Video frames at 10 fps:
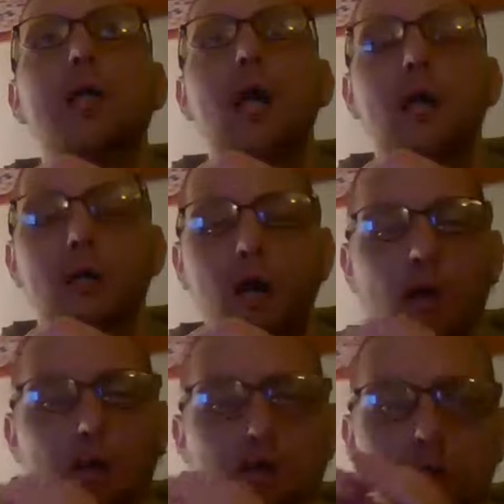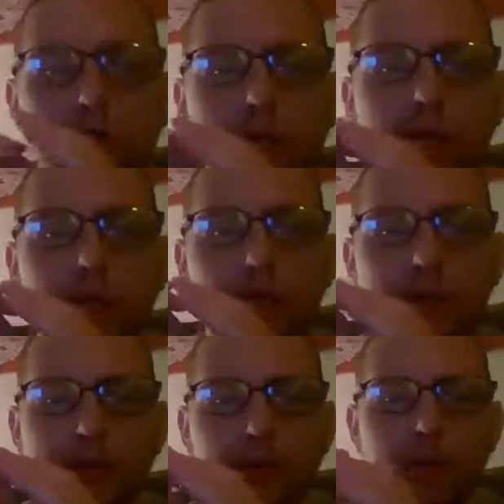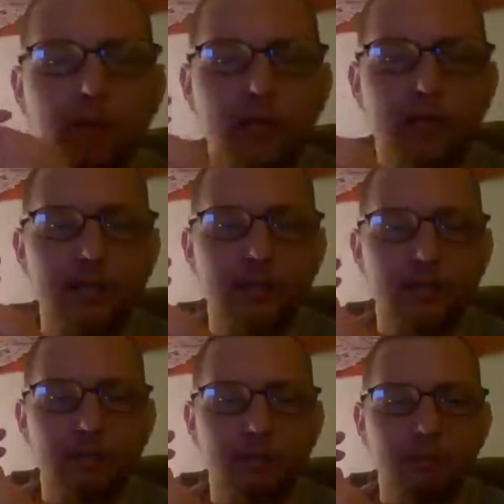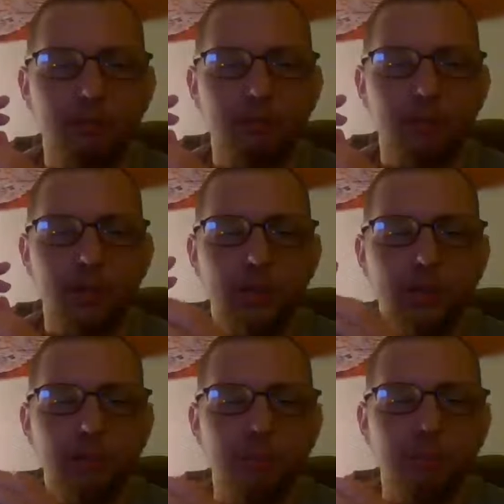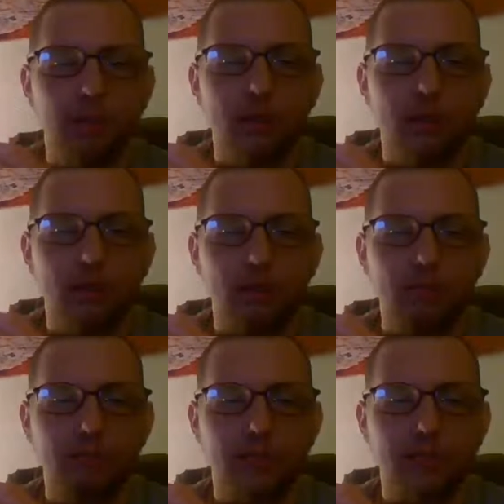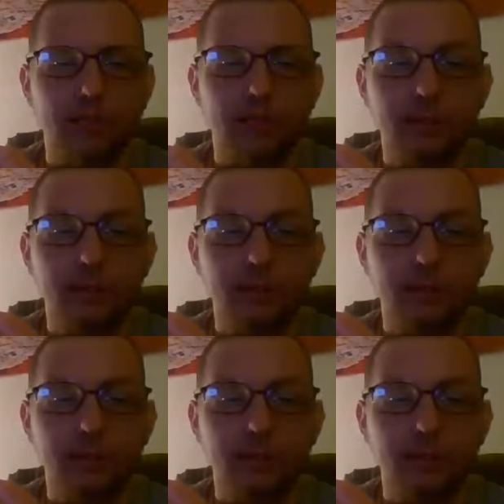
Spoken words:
got hard shot like Ovechkin, but he doesn't play like Ovechkin.